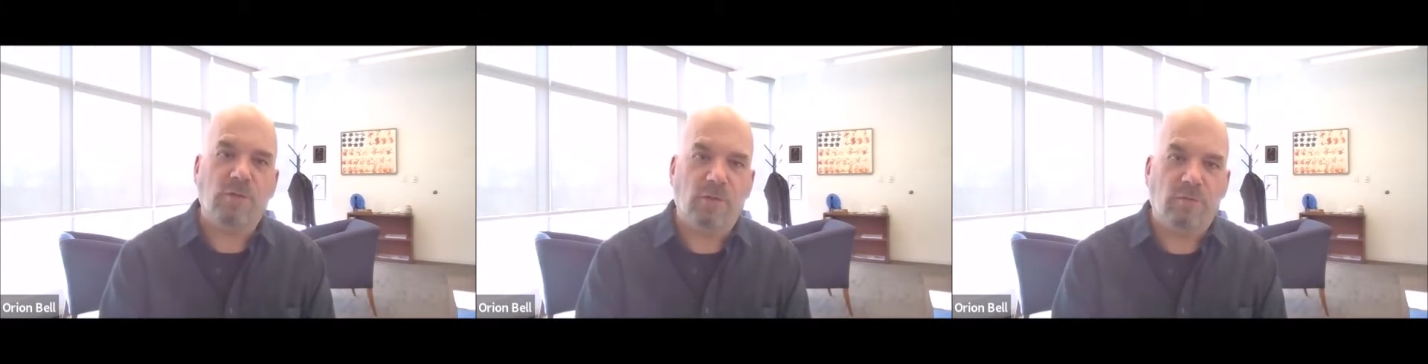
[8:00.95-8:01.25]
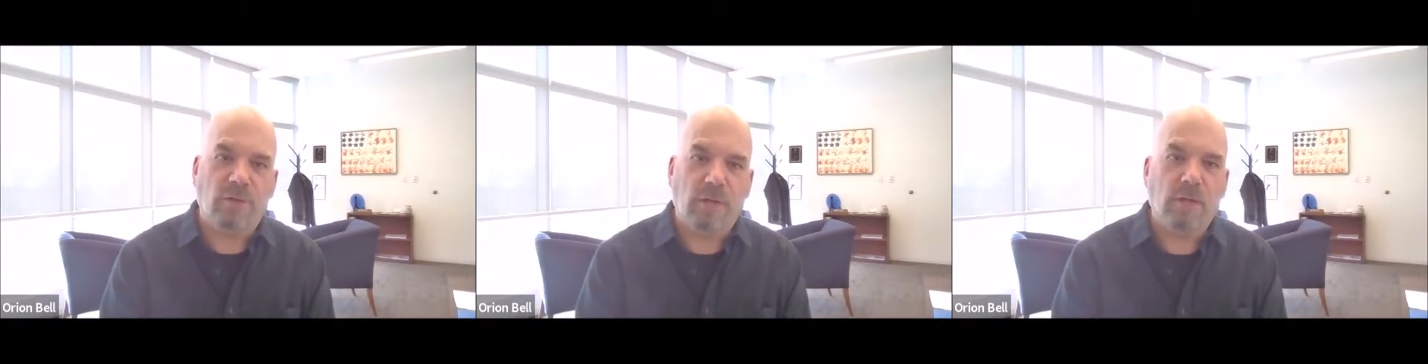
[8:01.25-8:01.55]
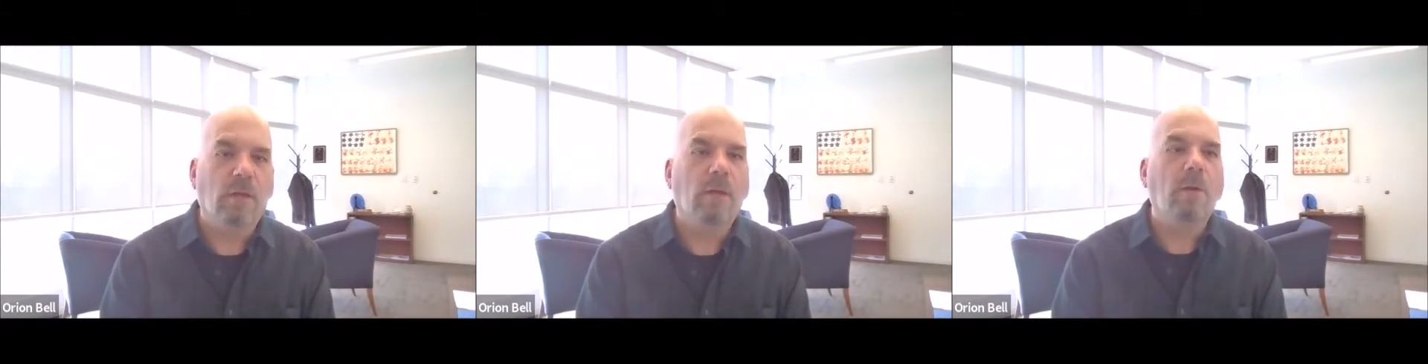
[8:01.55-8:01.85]
serving,
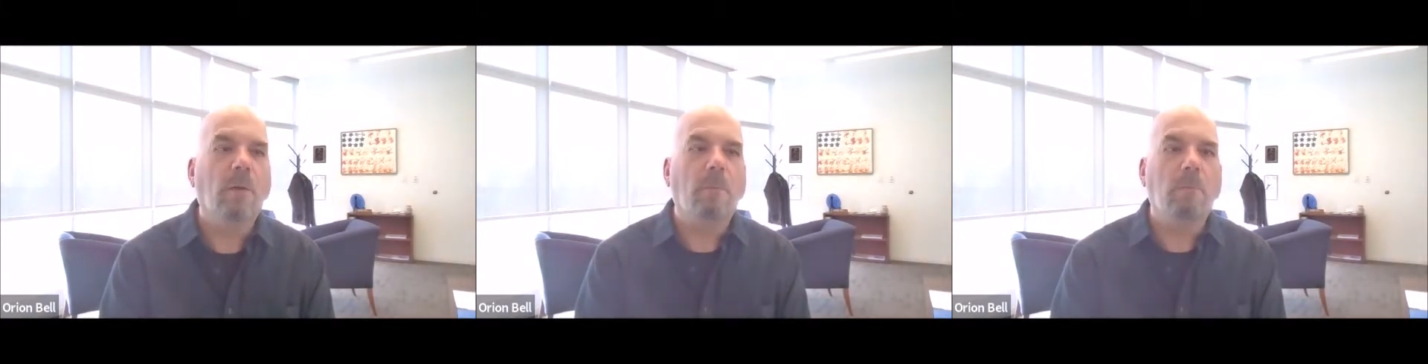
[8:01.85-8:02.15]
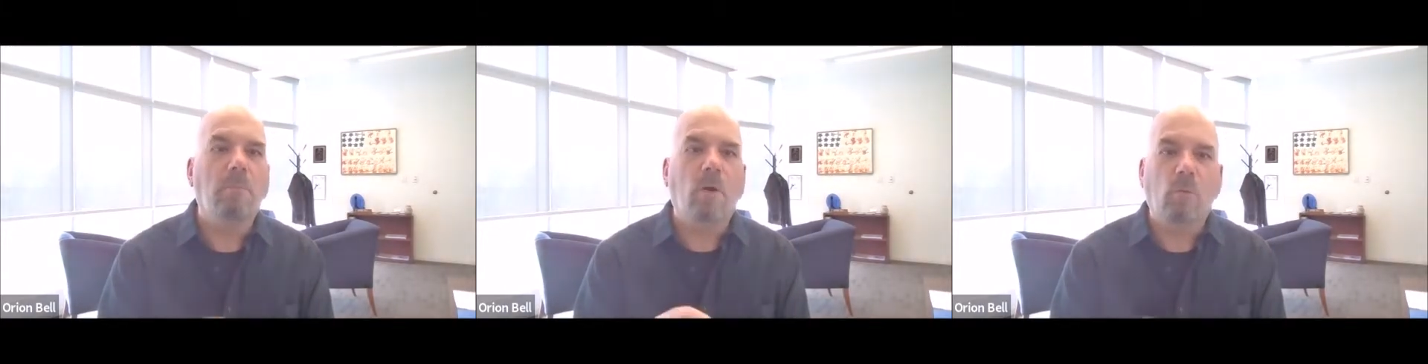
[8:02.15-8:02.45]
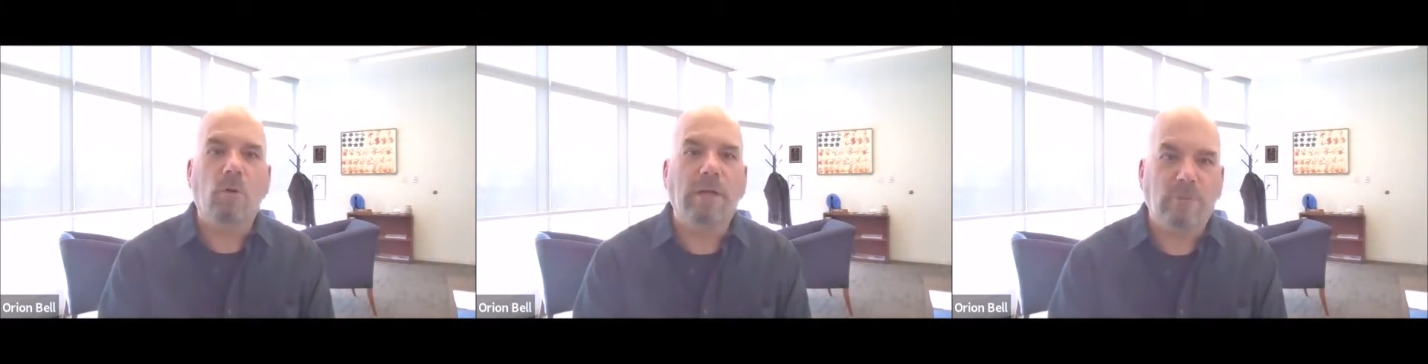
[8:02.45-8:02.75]
but
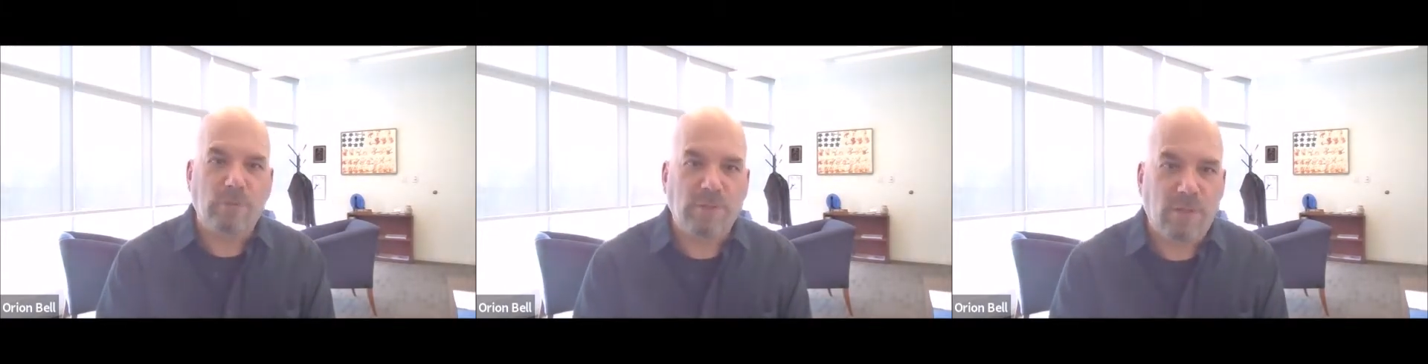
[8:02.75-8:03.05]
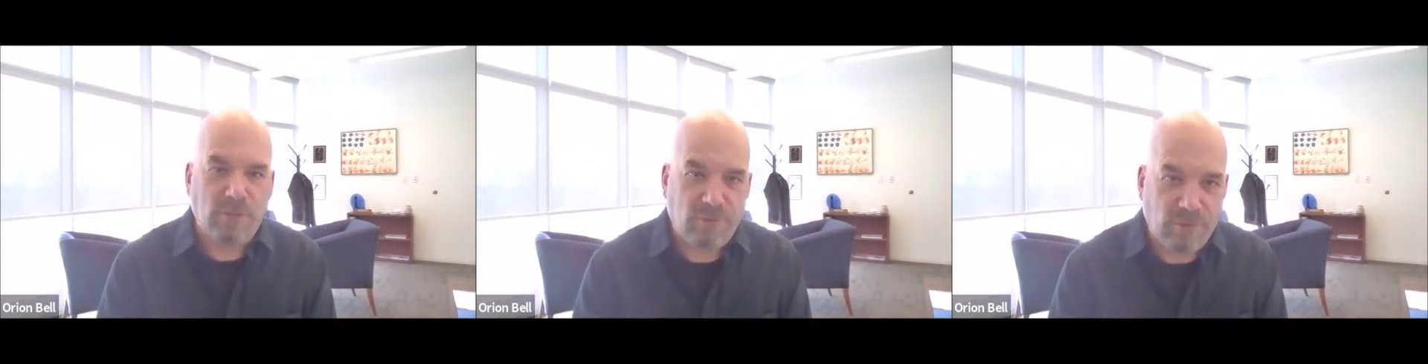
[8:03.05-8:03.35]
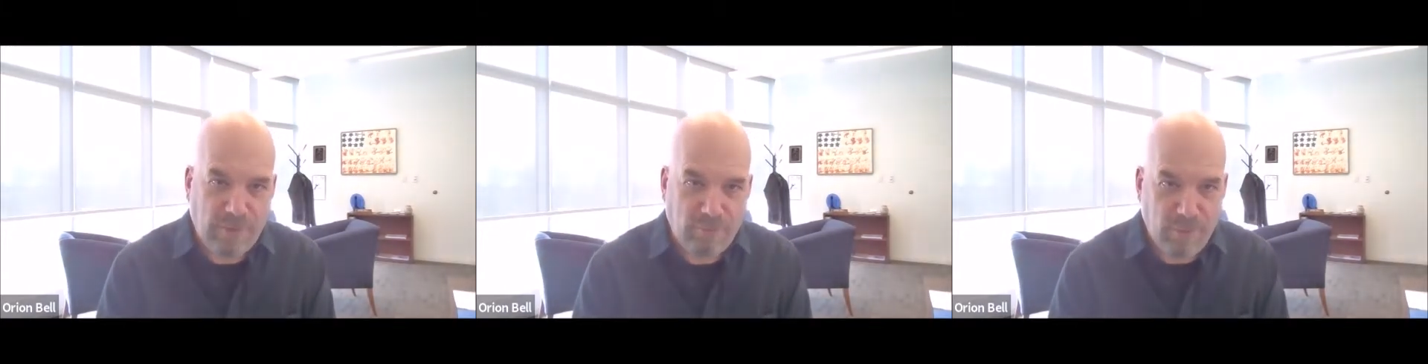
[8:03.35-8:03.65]
we're interested in the
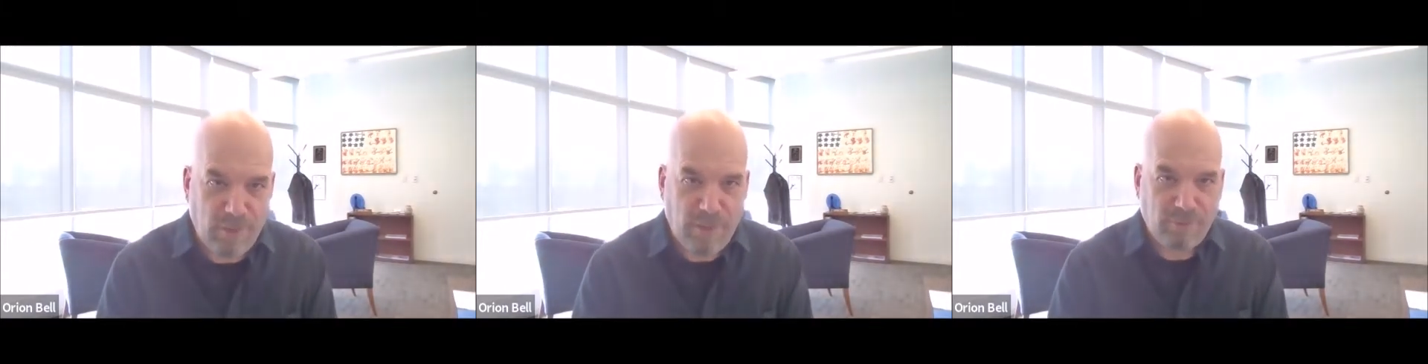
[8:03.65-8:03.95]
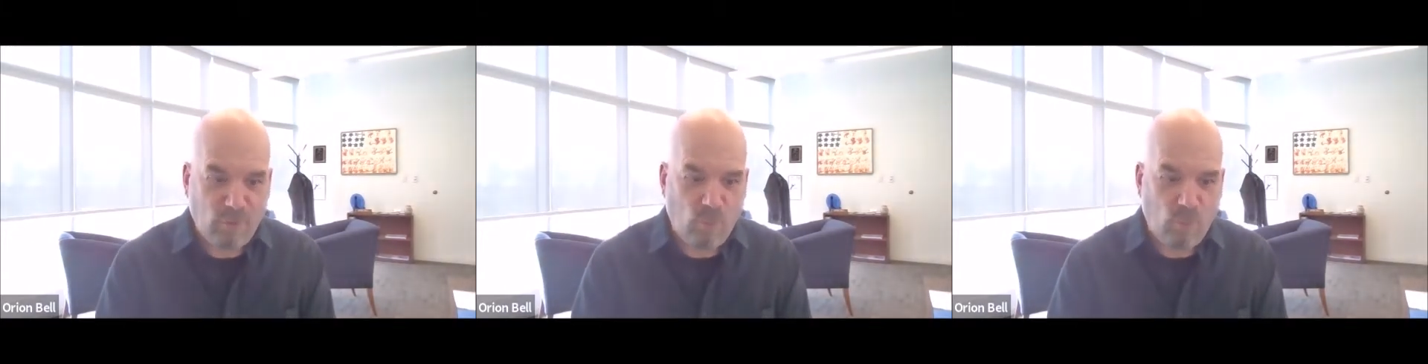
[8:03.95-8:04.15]
same things.